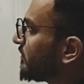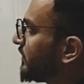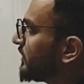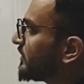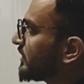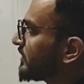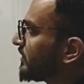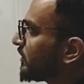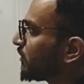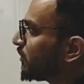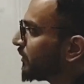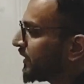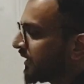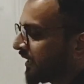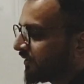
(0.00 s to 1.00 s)
features
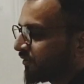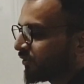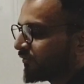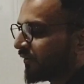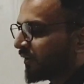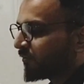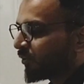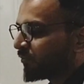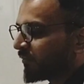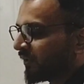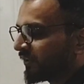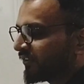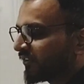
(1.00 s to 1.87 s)
including angiofibroma,